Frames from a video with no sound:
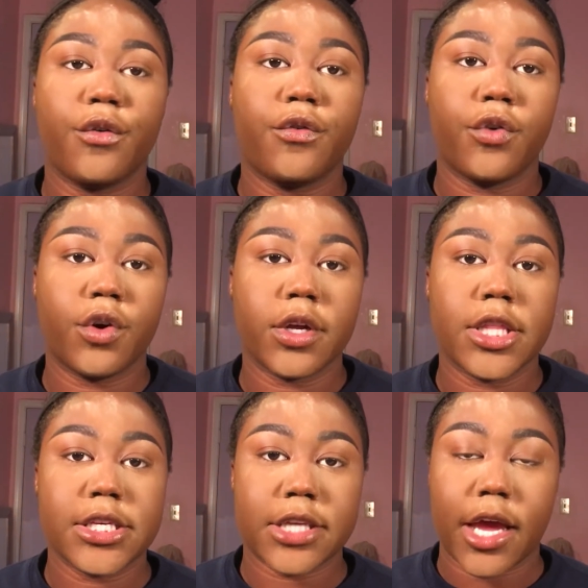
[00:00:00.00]
for
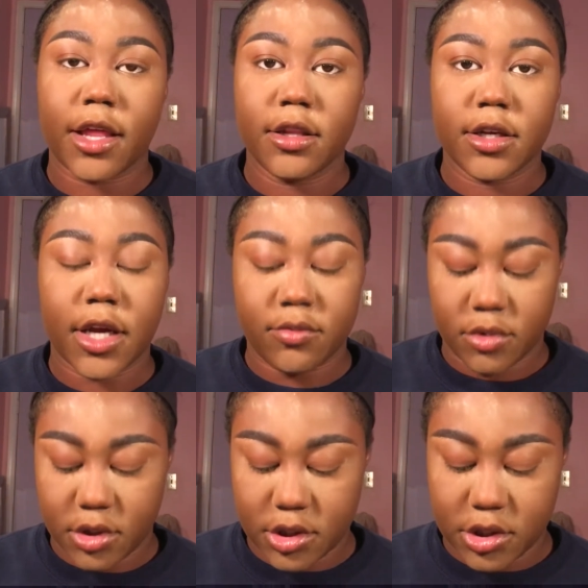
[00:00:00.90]
this eye look, I'm
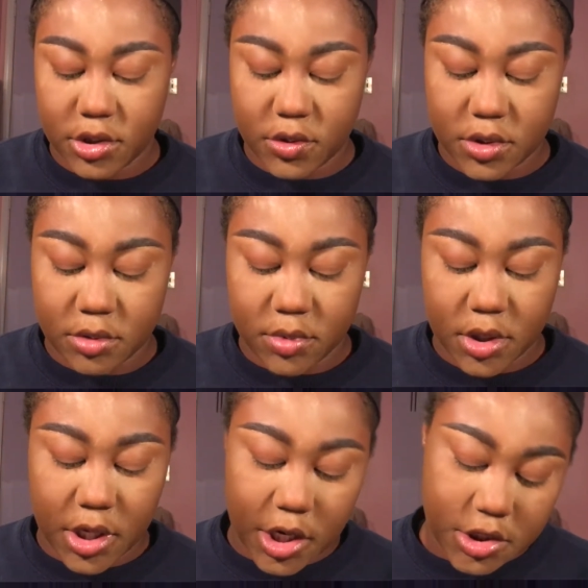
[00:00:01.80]
going to do
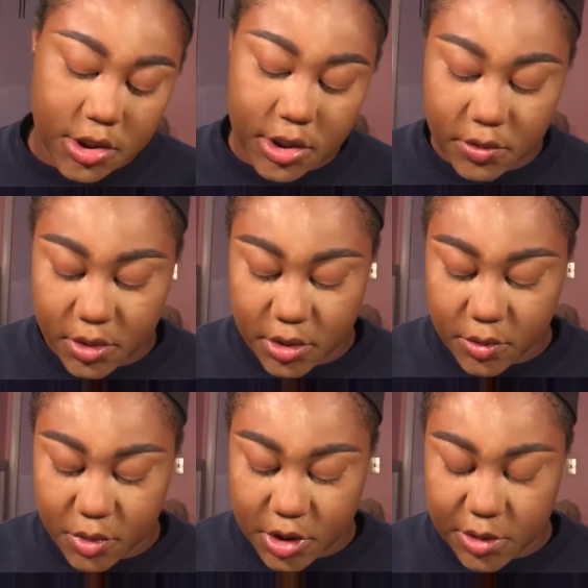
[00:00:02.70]
something I usually don't do,
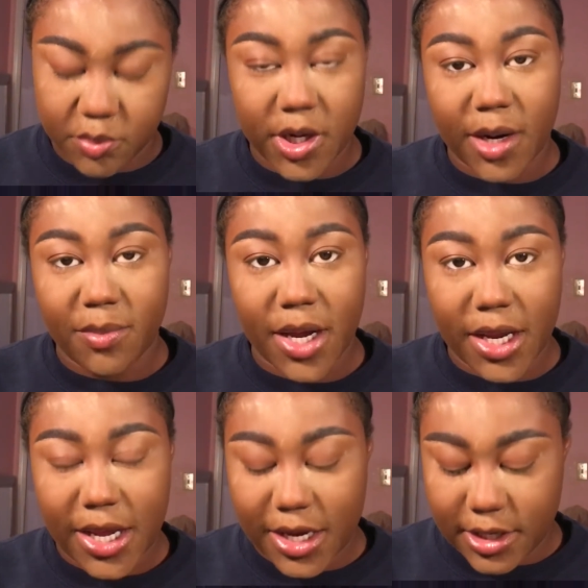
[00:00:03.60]
which is prime
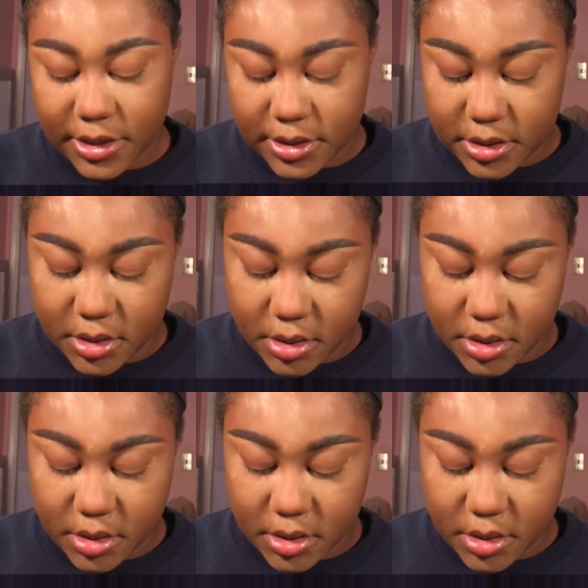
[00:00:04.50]
my eyes